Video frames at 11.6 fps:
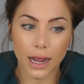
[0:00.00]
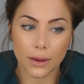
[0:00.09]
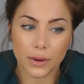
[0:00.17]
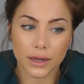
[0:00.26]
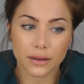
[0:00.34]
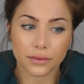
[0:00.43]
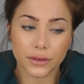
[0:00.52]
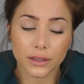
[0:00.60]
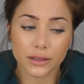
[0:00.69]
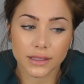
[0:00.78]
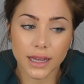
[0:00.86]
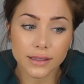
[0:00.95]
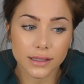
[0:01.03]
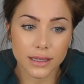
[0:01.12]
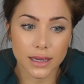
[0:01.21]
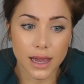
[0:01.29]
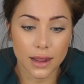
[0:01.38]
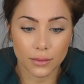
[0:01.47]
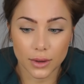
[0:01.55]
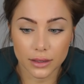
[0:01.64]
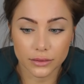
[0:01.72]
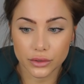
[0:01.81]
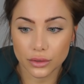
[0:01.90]
I wanted to feel sexy, I
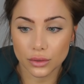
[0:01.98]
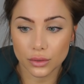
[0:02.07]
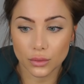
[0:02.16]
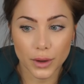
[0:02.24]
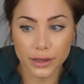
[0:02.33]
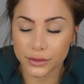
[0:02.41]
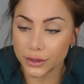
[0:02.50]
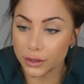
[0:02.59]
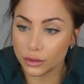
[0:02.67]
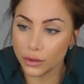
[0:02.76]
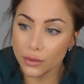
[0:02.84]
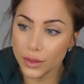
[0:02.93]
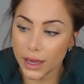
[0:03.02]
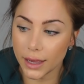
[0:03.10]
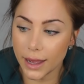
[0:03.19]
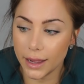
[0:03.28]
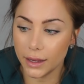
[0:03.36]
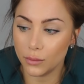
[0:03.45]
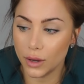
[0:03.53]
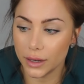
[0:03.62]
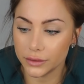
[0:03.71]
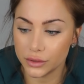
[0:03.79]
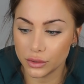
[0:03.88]
wanted to wear certain clothing, I
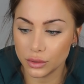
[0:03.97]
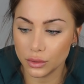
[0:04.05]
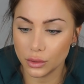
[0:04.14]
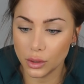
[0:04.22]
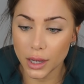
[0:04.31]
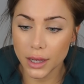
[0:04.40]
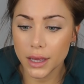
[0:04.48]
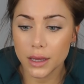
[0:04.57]
wanted to